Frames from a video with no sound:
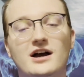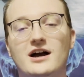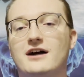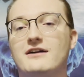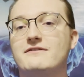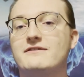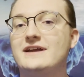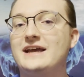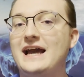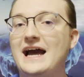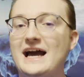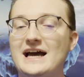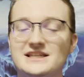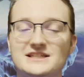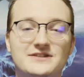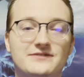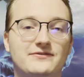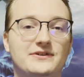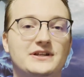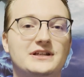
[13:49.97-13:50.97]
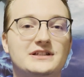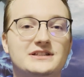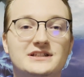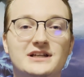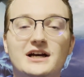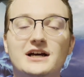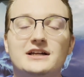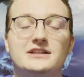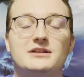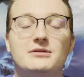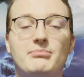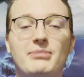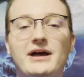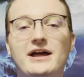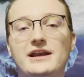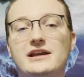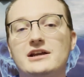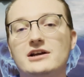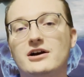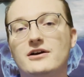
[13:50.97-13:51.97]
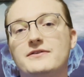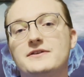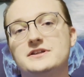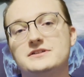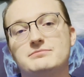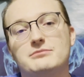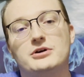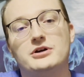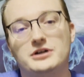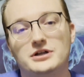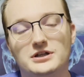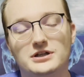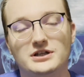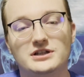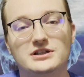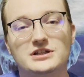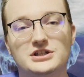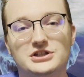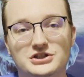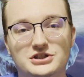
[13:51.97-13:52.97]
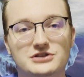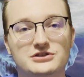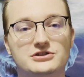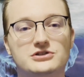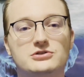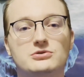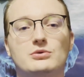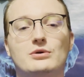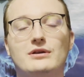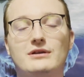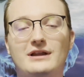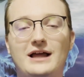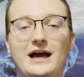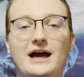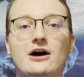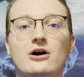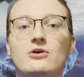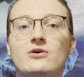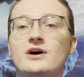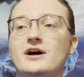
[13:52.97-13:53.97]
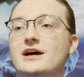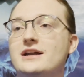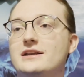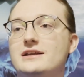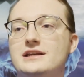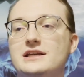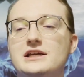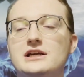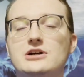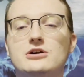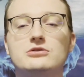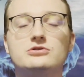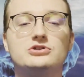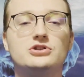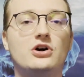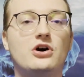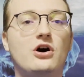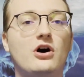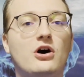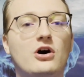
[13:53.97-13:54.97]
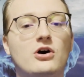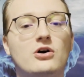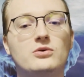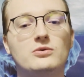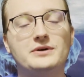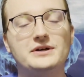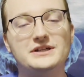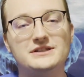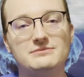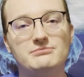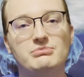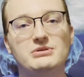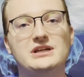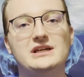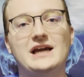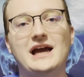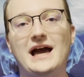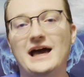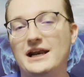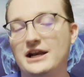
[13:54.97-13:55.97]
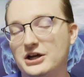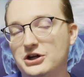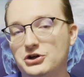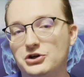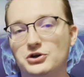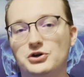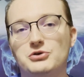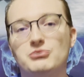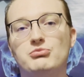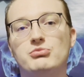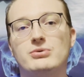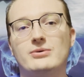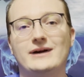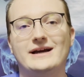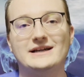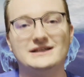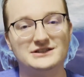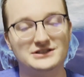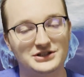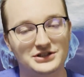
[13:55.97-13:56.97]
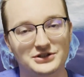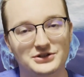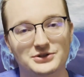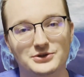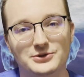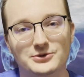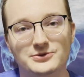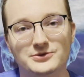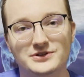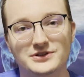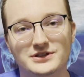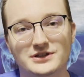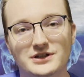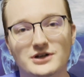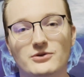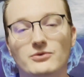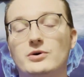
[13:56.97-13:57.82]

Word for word: of gas fees depending on these market conditions to allow Neo to always be at a good price to use,